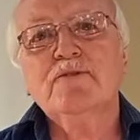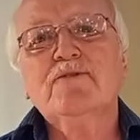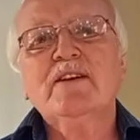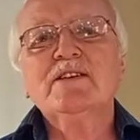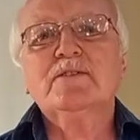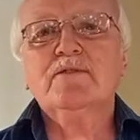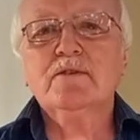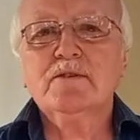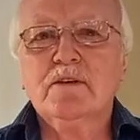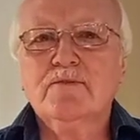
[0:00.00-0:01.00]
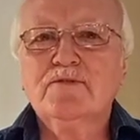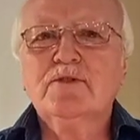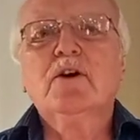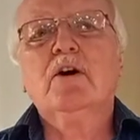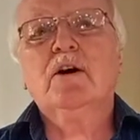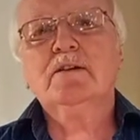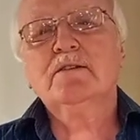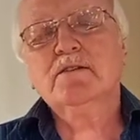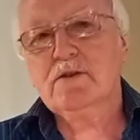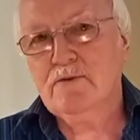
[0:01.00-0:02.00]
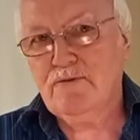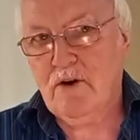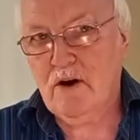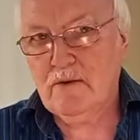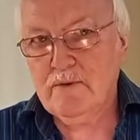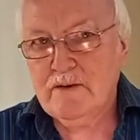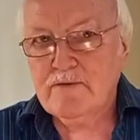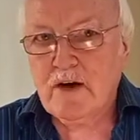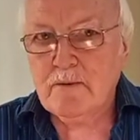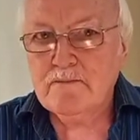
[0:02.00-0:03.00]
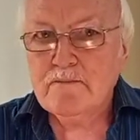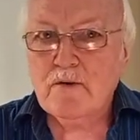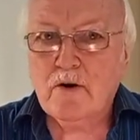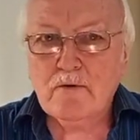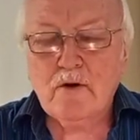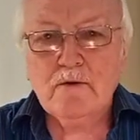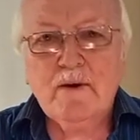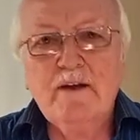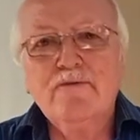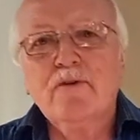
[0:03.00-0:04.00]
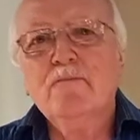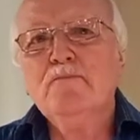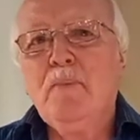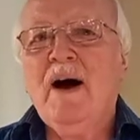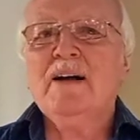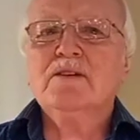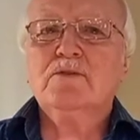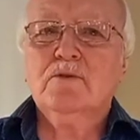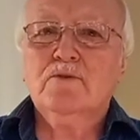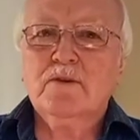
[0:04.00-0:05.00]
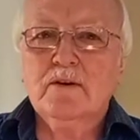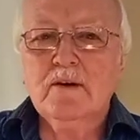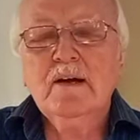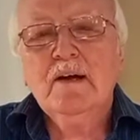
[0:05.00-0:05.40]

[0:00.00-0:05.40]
the festivals of God. And so far, we have come all the way from Passover.